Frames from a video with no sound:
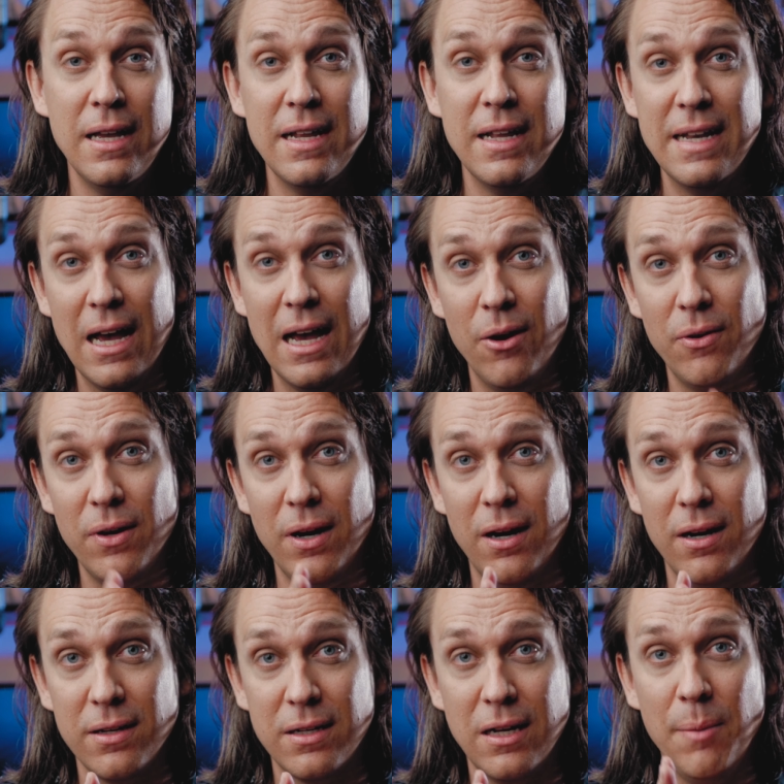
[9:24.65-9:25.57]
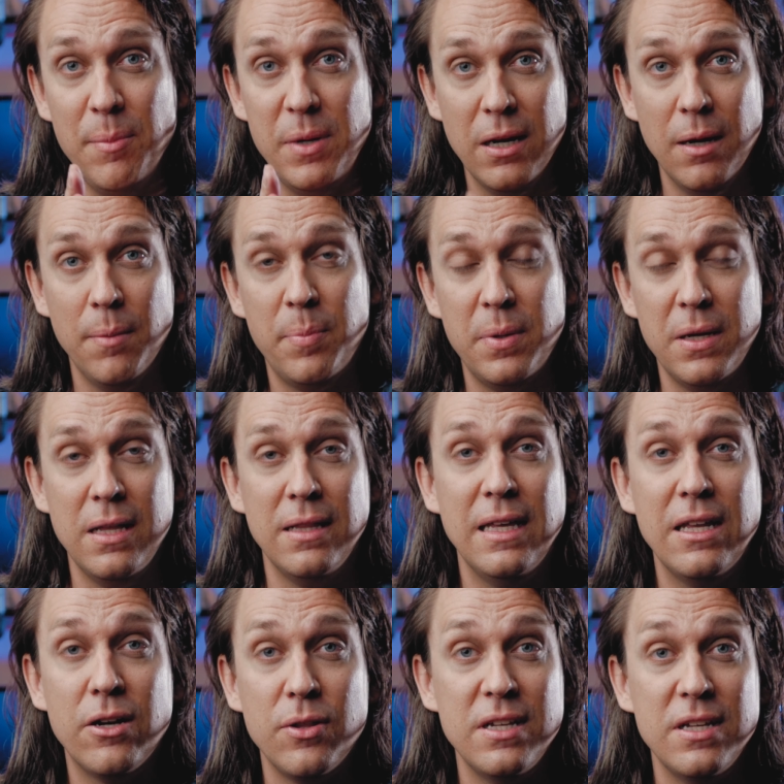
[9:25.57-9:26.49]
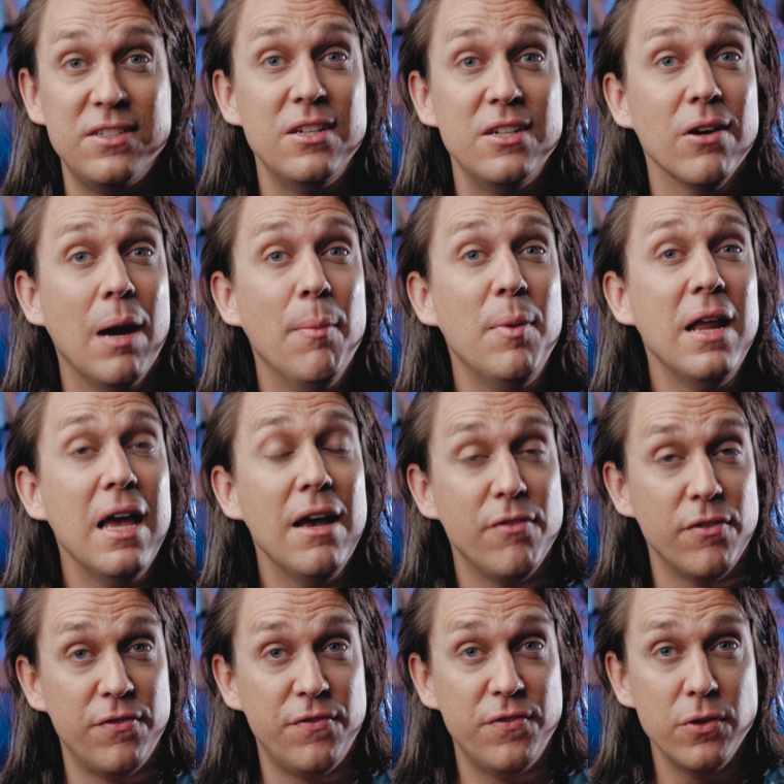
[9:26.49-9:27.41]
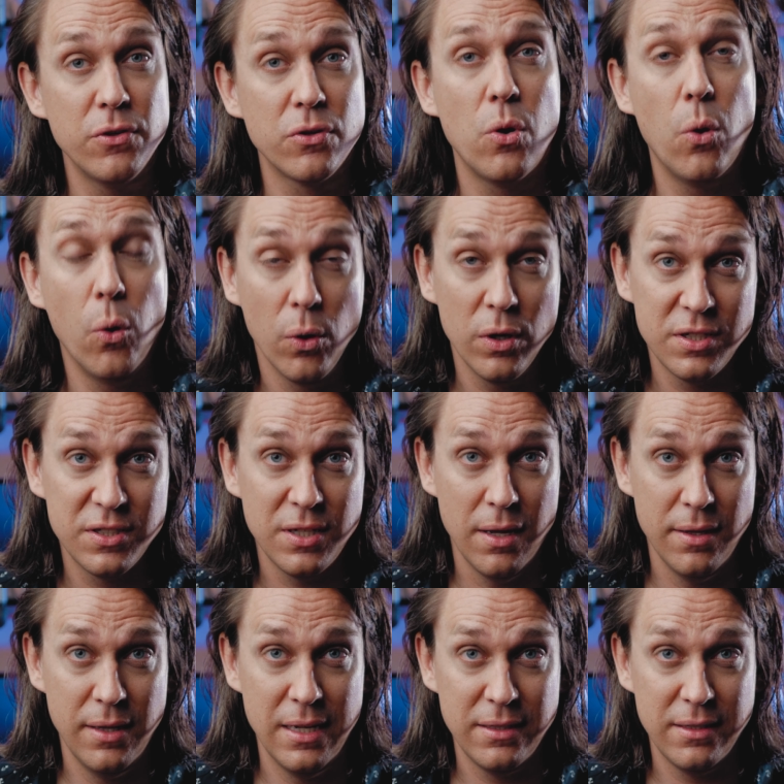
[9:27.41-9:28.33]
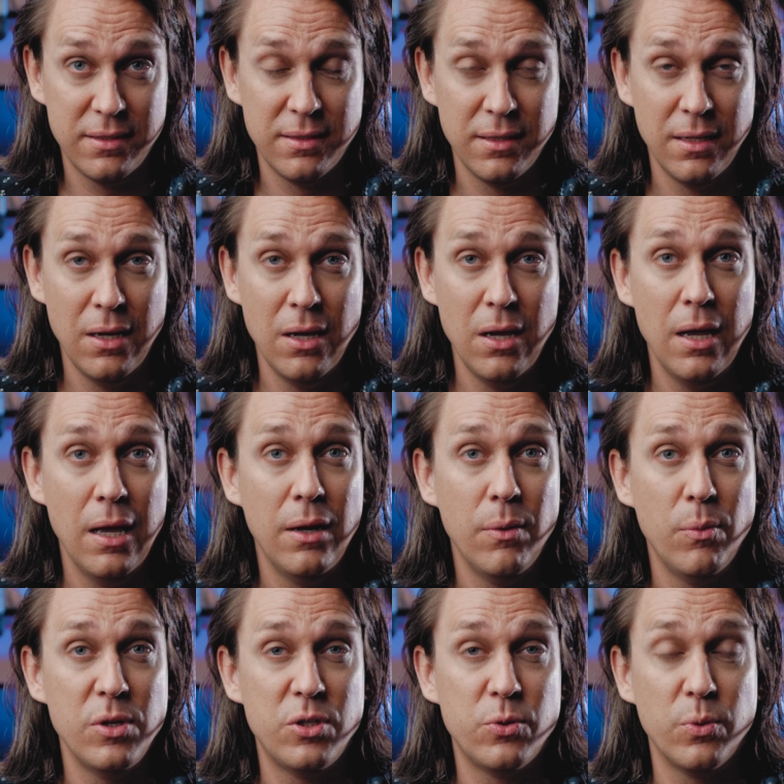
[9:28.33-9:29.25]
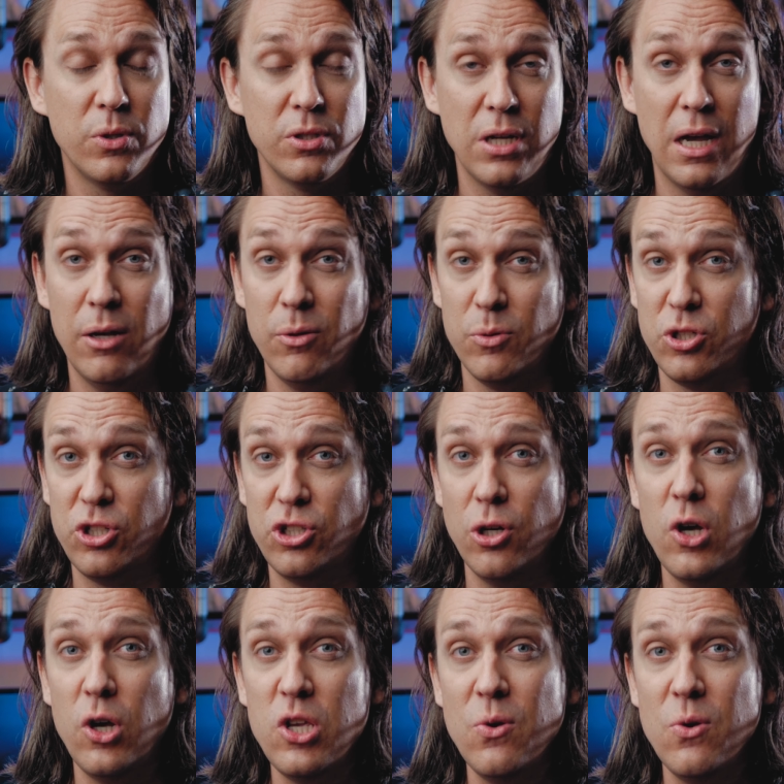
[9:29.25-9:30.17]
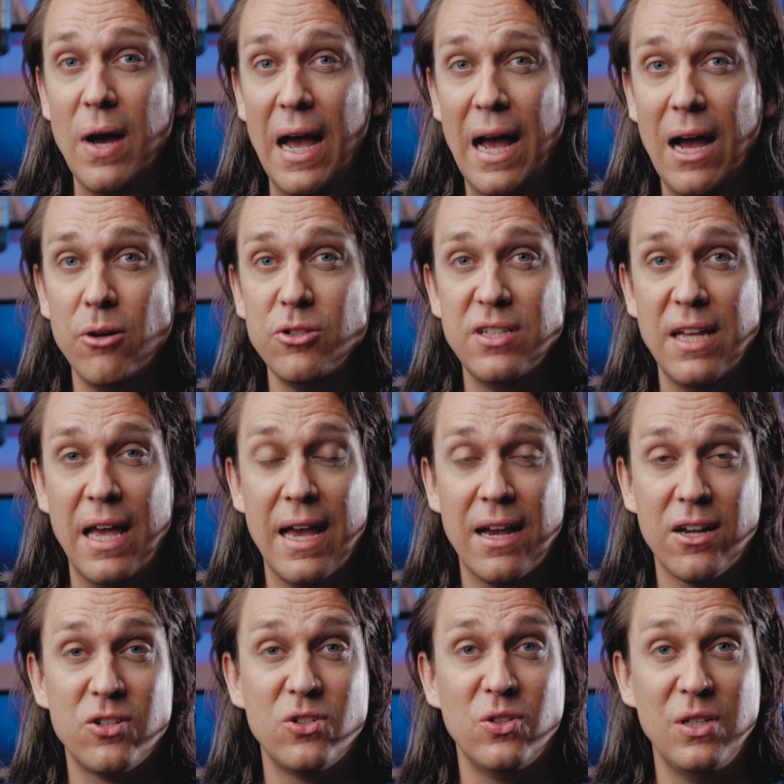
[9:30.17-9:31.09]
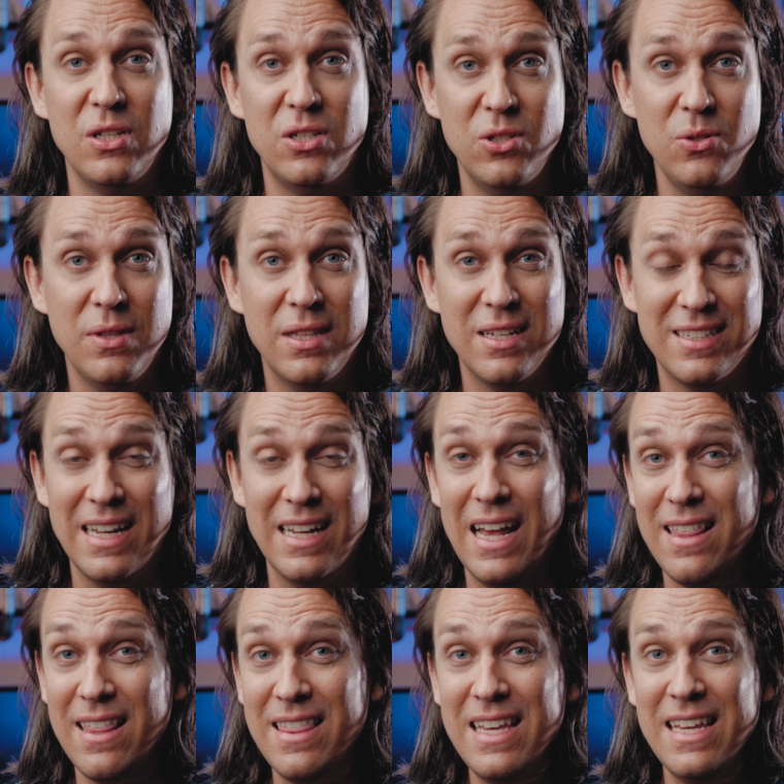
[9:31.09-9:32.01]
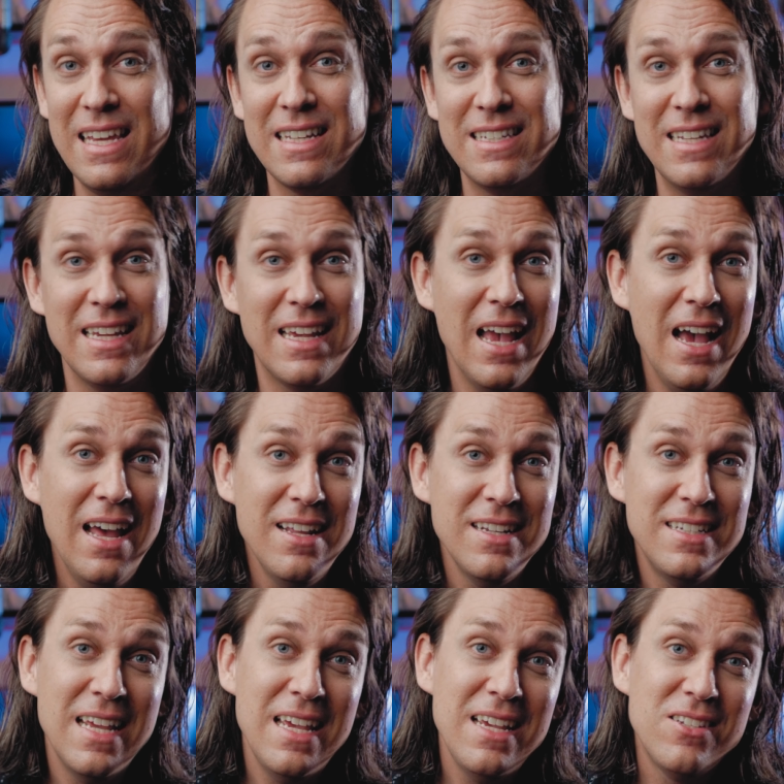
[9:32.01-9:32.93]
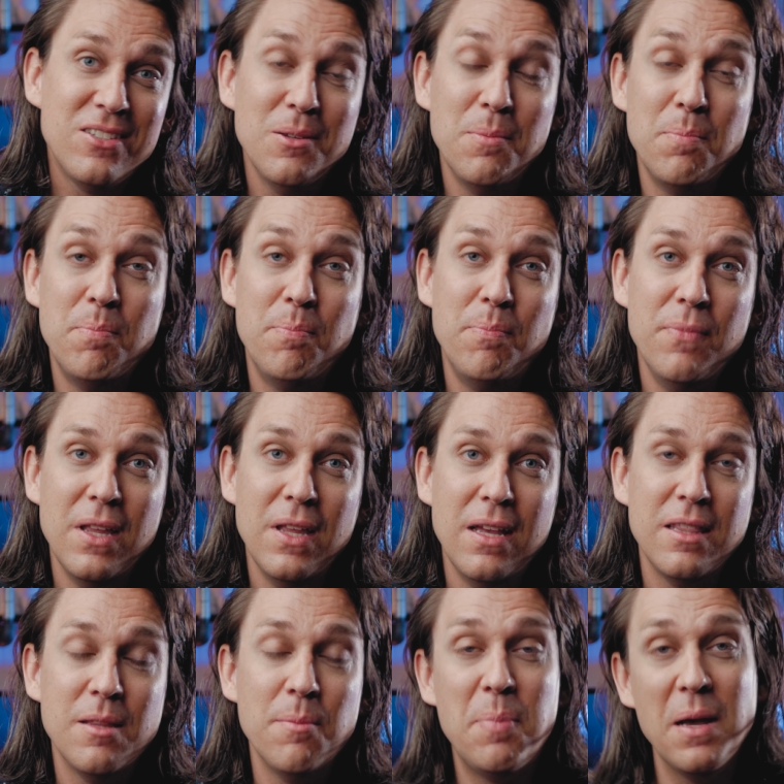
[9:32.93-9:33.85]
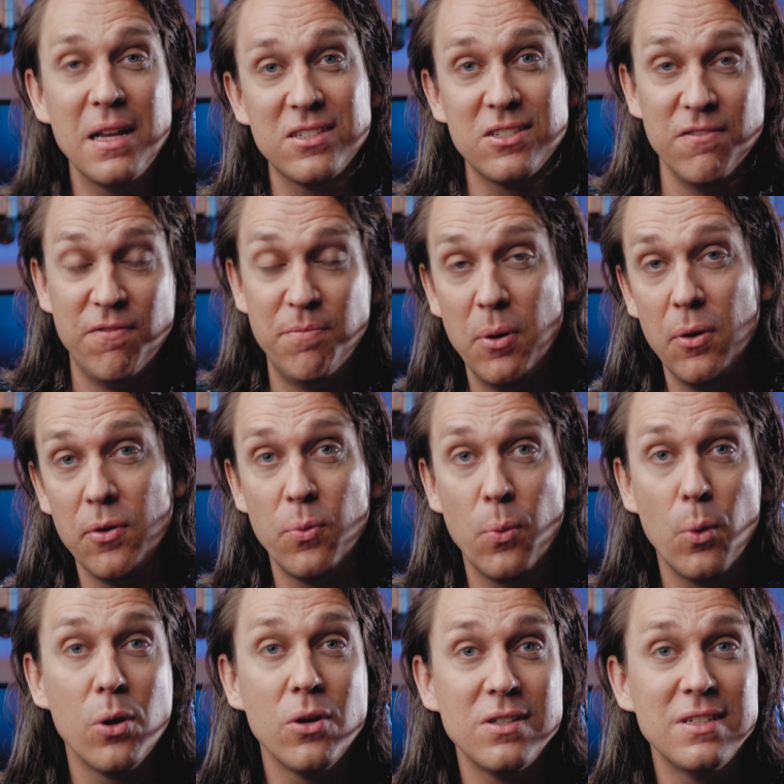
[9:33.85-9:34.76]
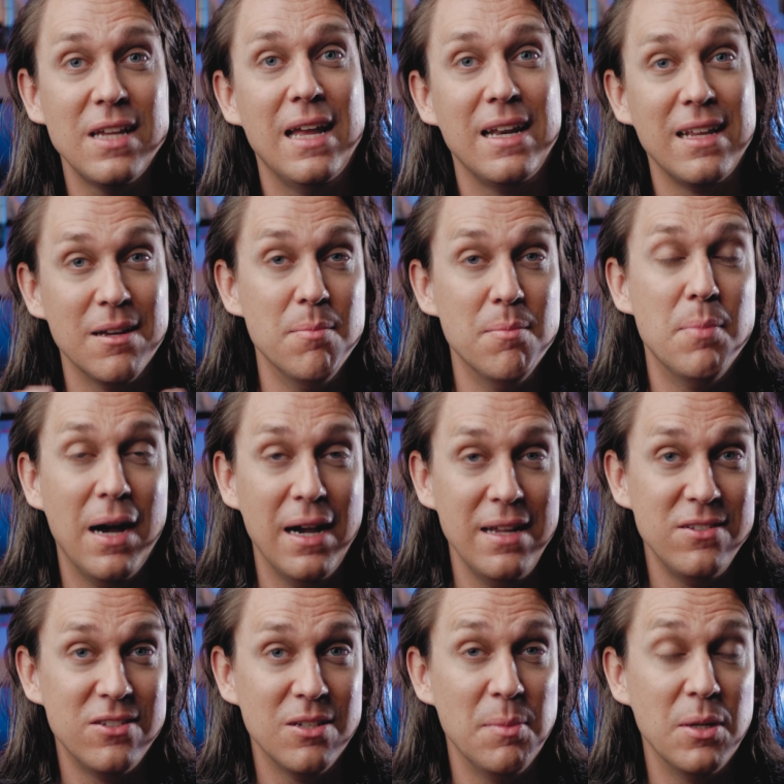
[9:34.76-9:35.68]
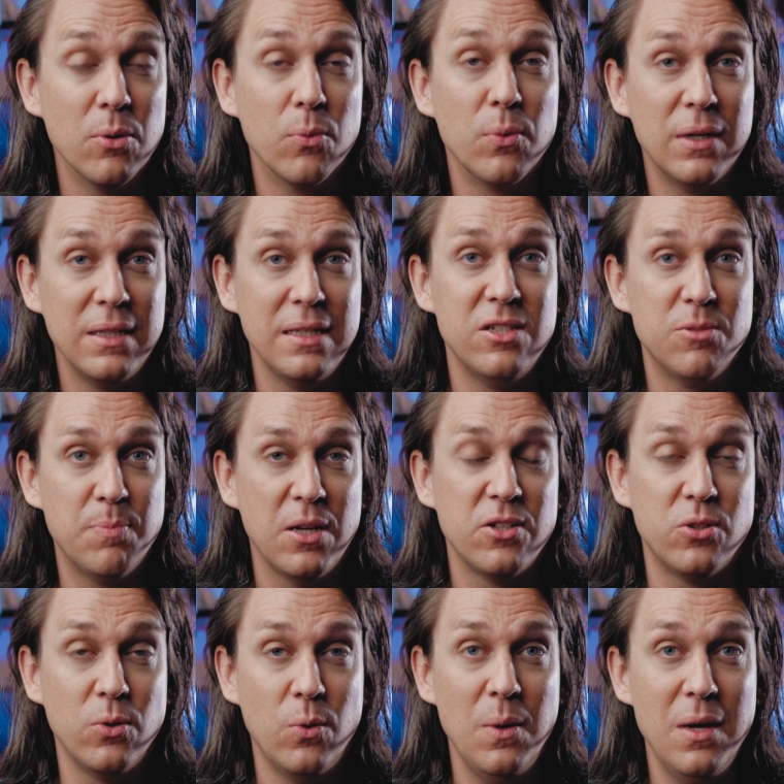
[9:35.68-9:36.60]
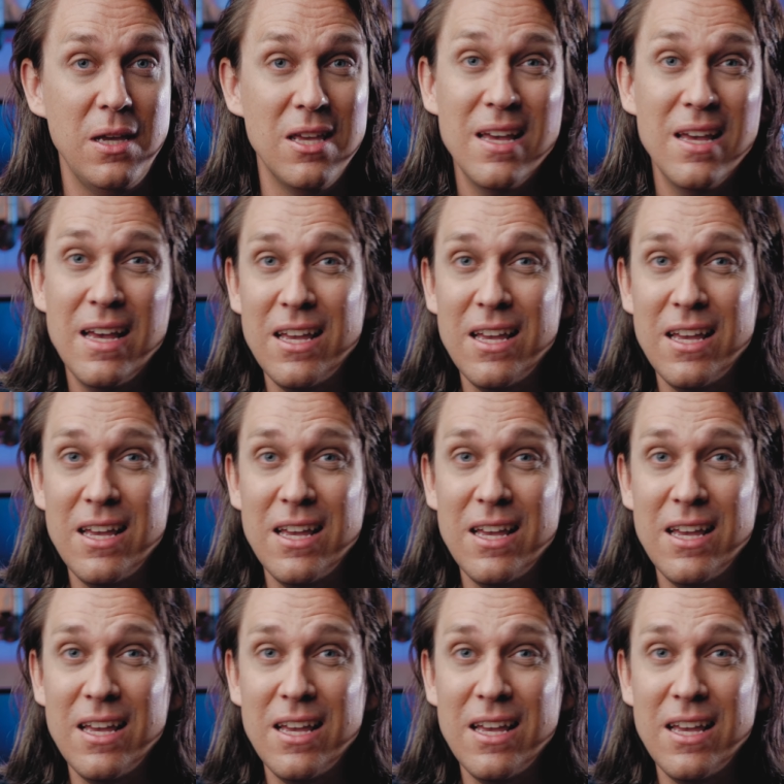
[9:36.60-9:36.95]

Now, coming up later this year, I'm going to have a full course on this in which I will show you how to actually do this. And I think it kind of takes the best of both worlds and combines them in a really special way.